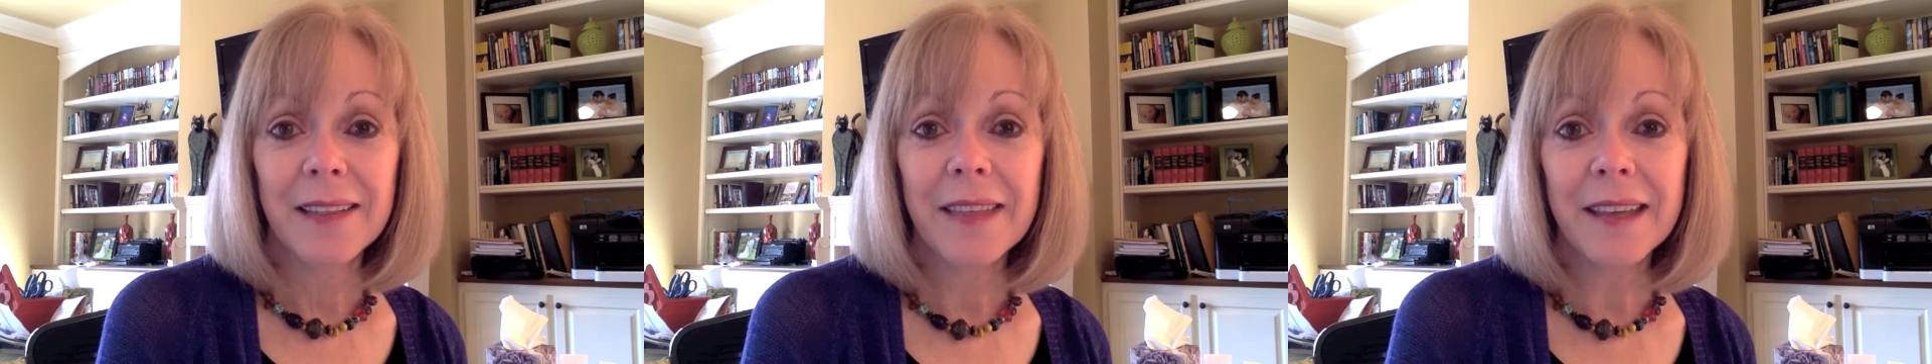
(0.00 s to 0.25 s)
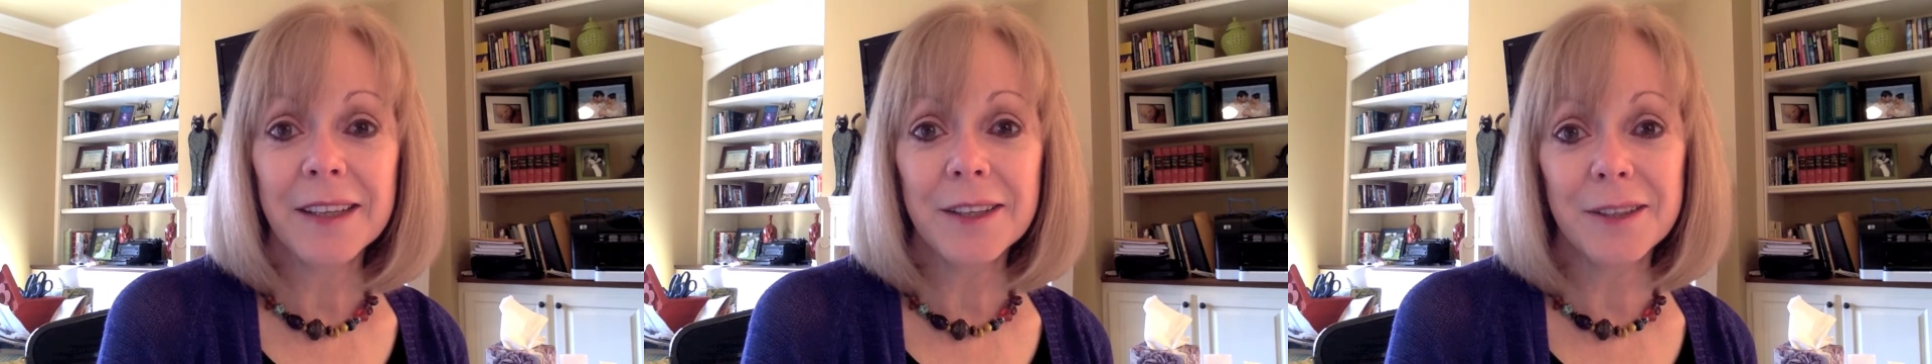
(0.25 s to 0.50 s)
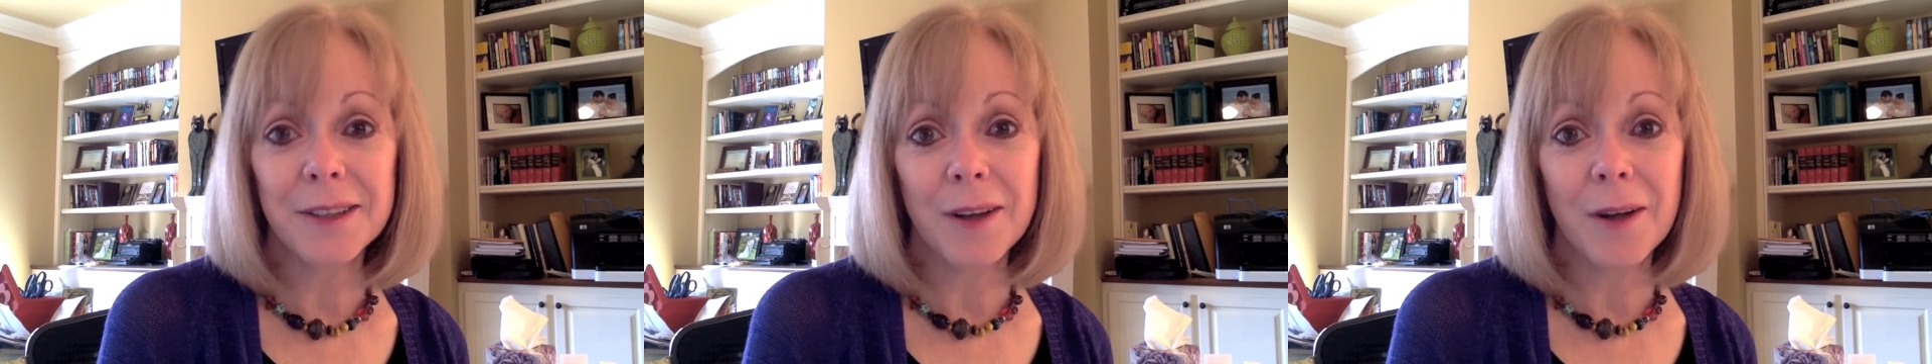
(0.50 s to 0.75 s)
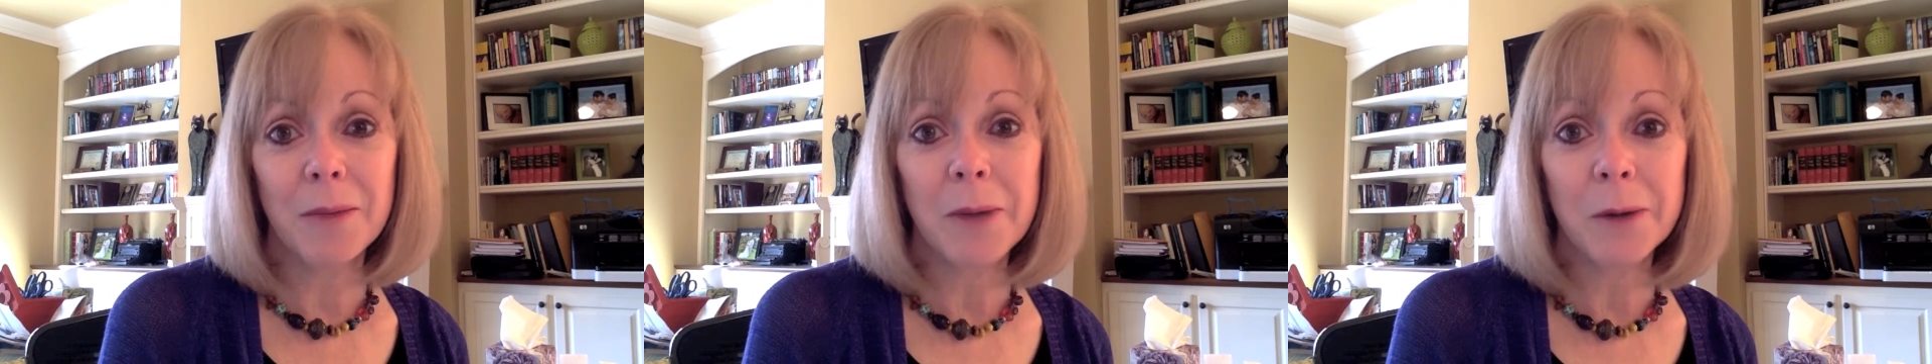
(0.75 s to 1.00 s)
Thank you to
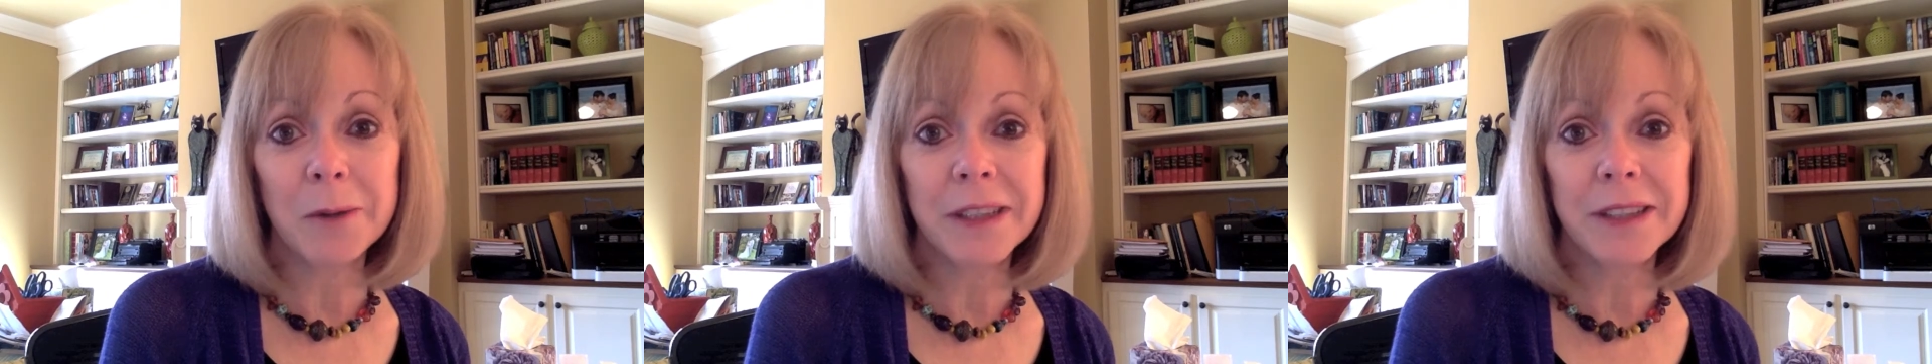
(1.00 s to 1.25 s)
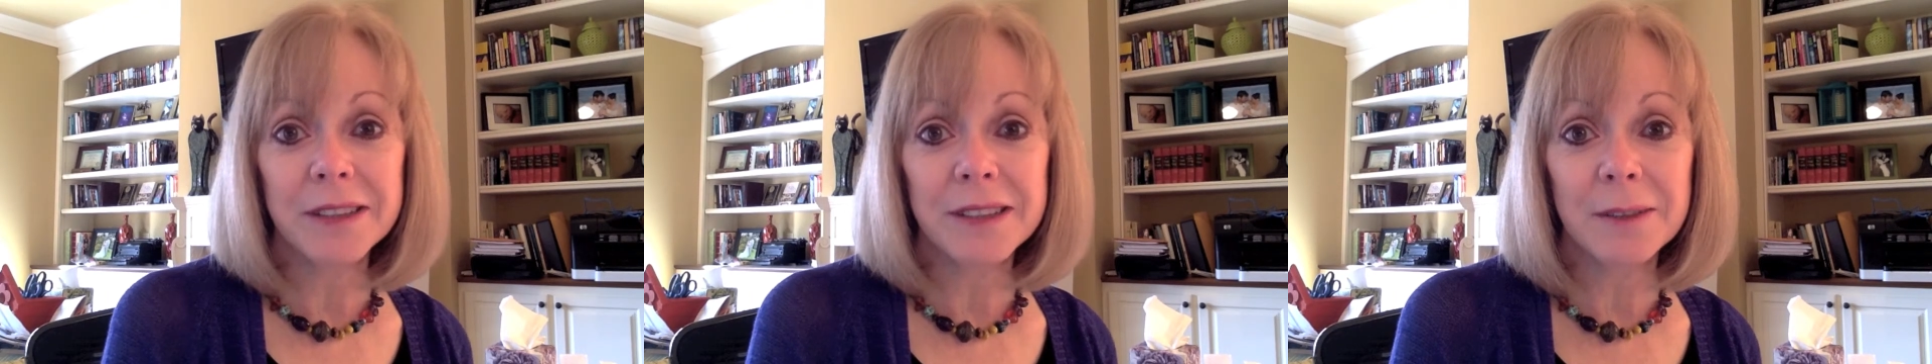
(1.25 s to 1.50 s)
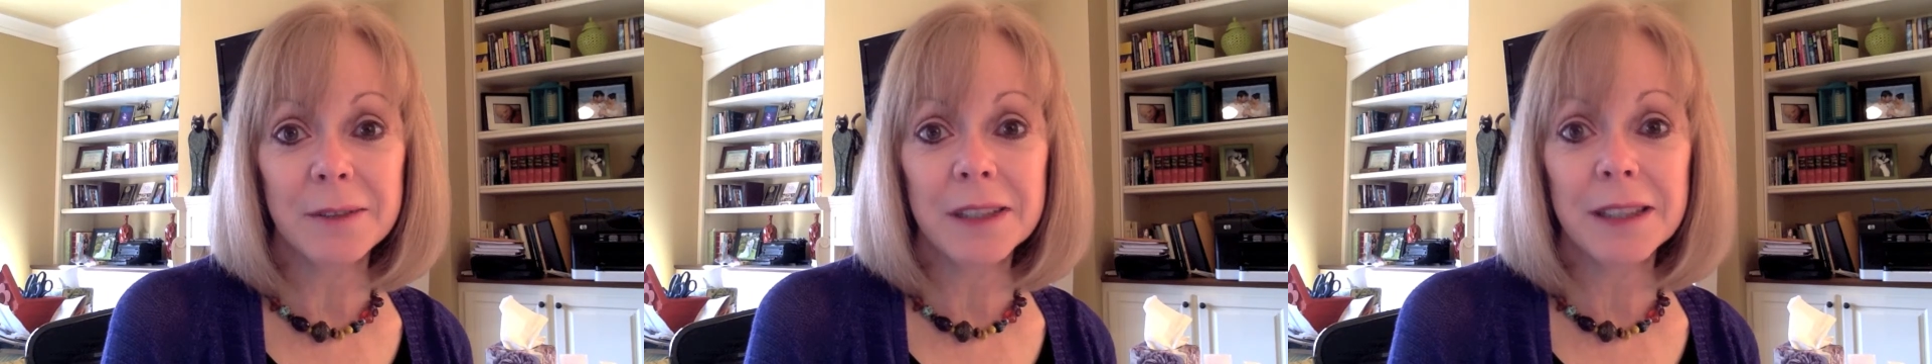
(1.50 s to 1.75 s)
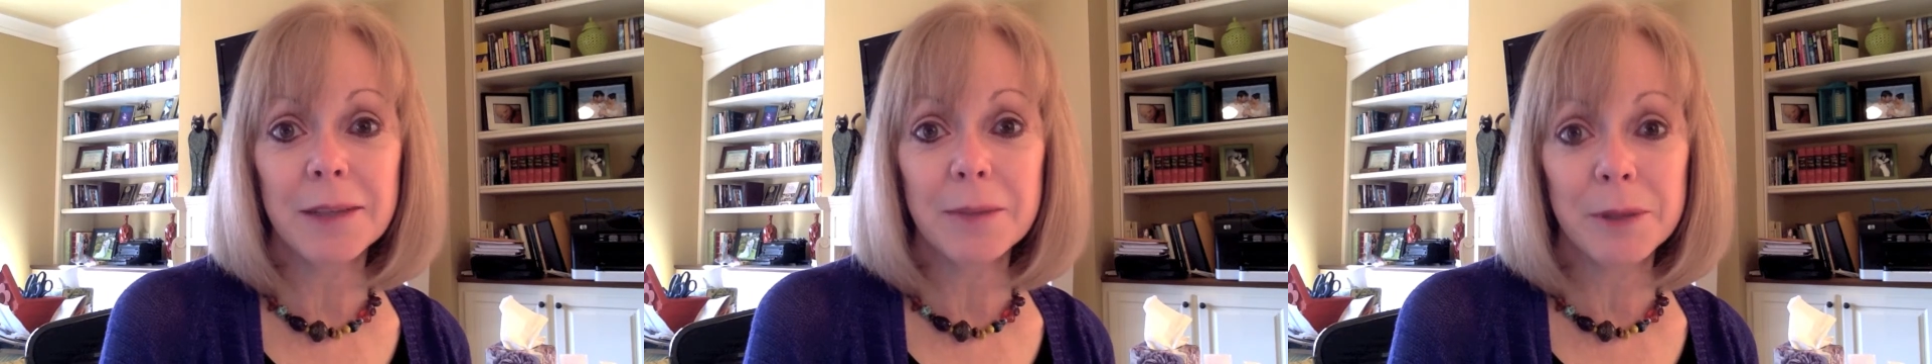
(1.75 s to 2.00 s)
all my readers. I
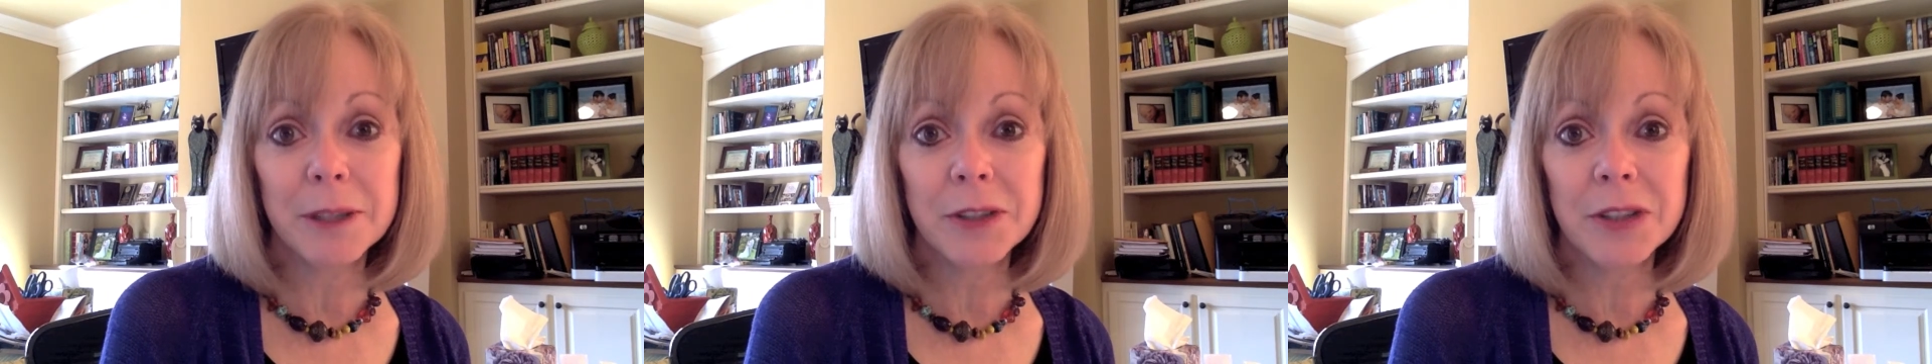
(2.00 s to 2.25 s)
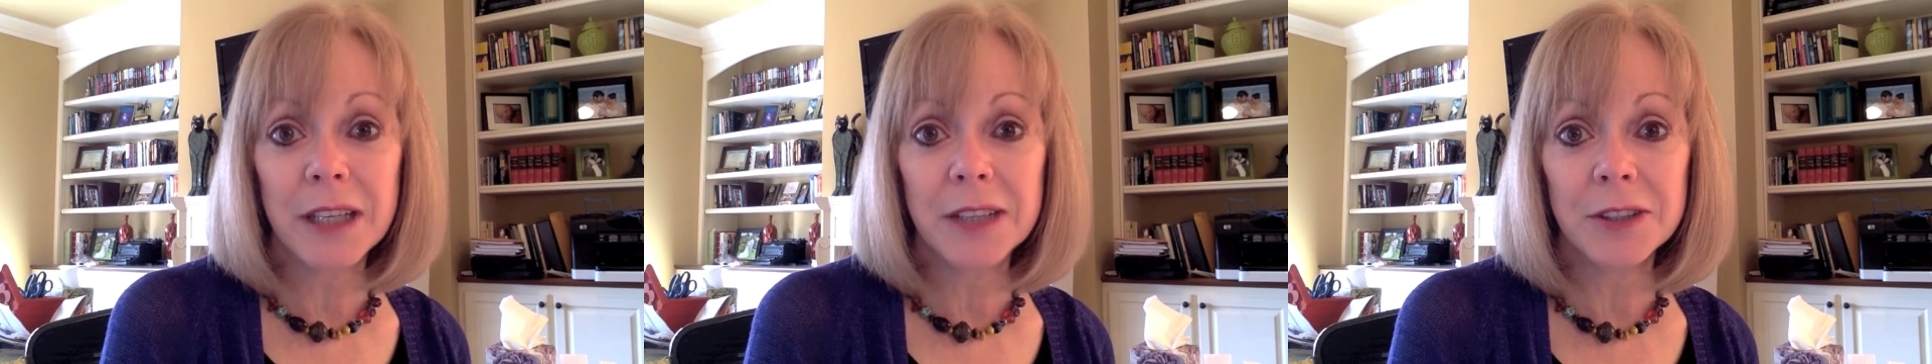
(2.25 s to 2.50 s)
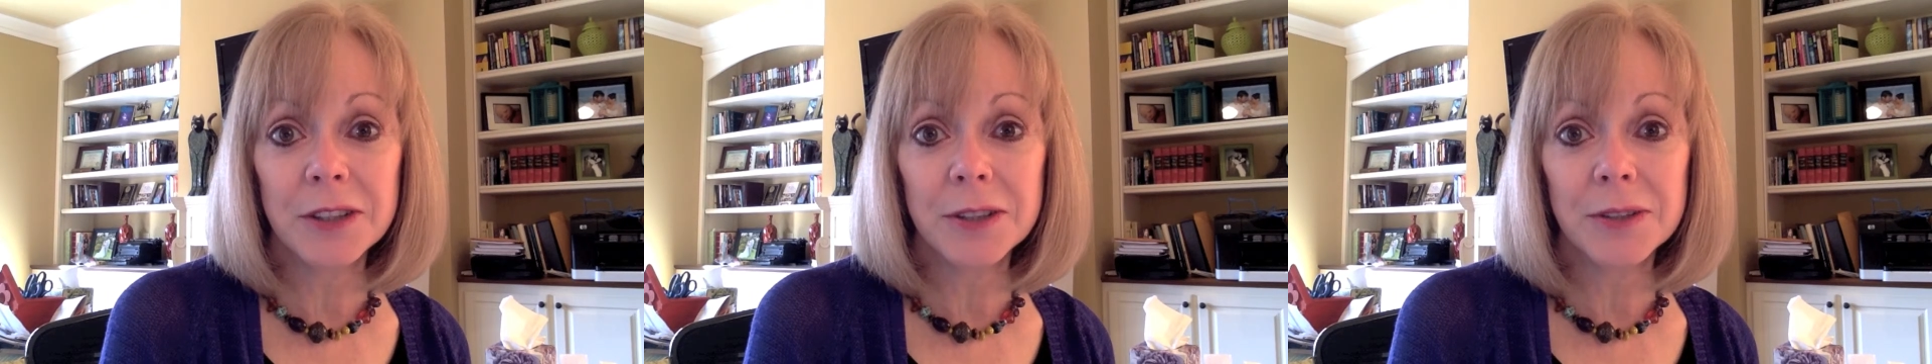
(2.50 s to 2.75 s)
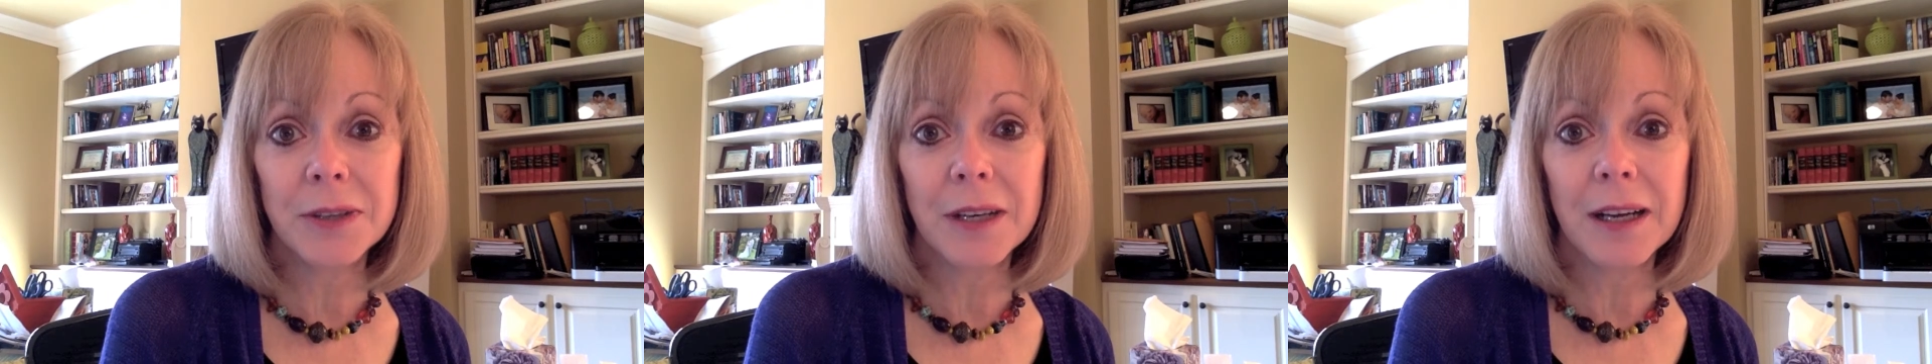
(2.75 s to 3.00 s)
really appreciate
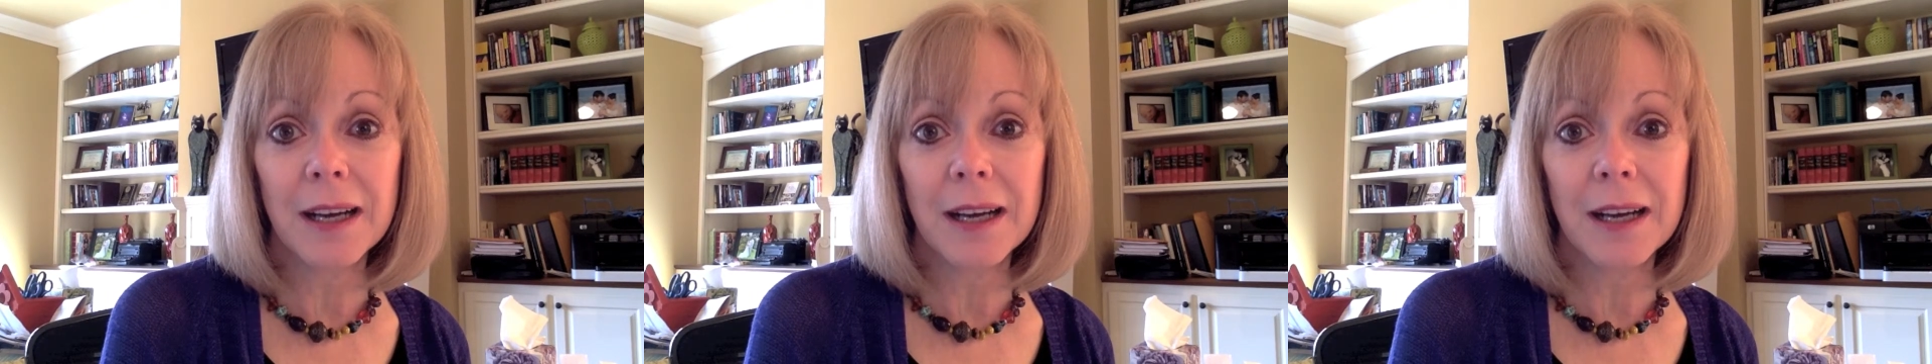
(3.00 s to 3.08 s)
you.